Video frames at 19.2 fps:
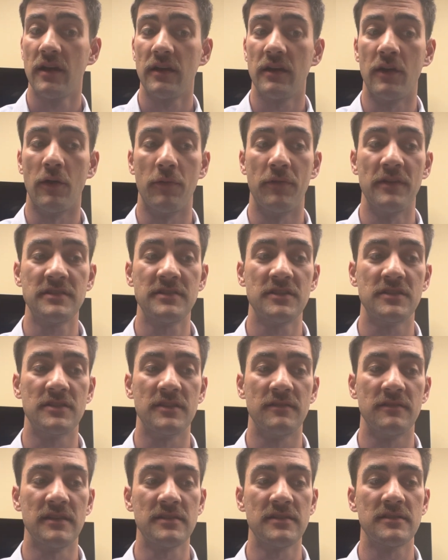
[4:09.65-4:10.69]
this
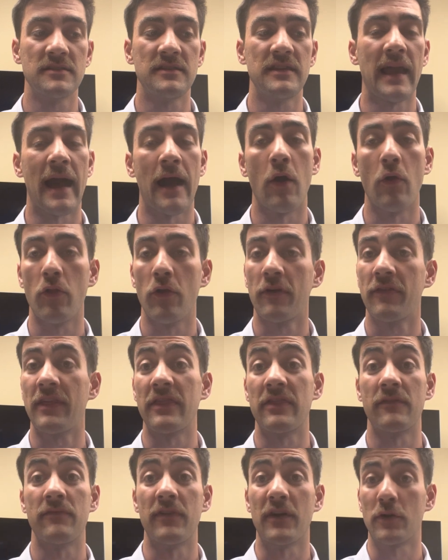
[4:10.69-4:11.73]
is the outlook that
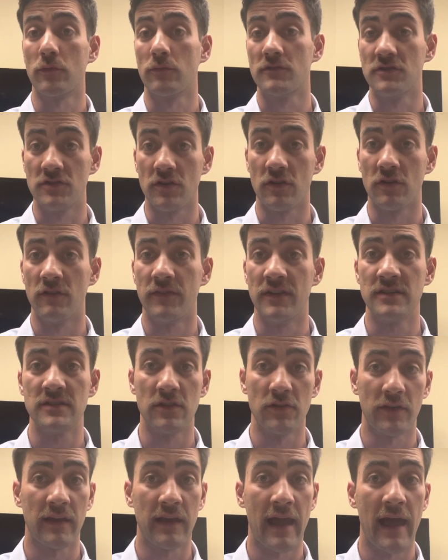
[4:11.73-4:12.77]
the Federal Reserve is
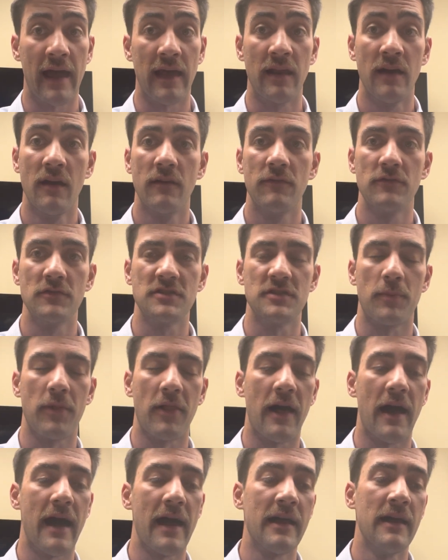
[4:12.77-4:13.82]
looking at for
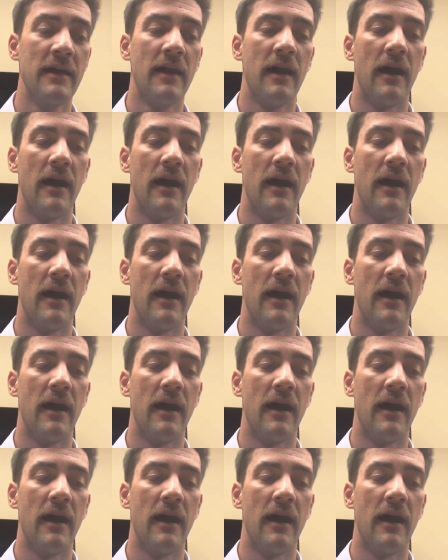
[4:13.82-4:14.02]
supply.